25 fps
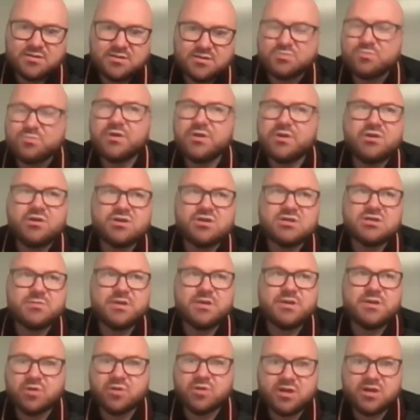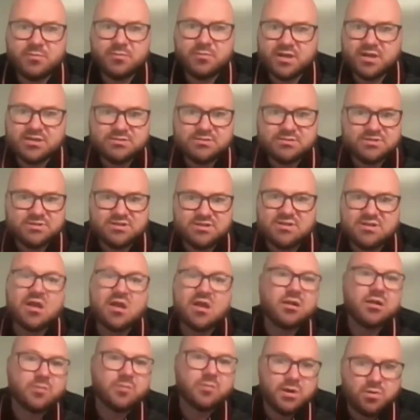because it used to be in Bright MLS, it was
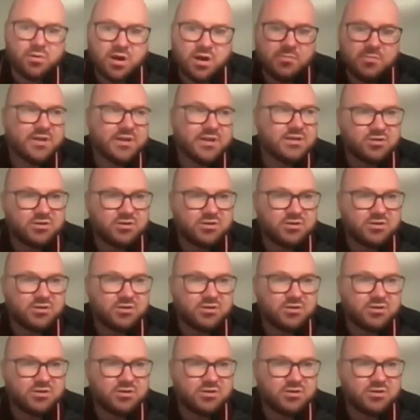$1 requirement.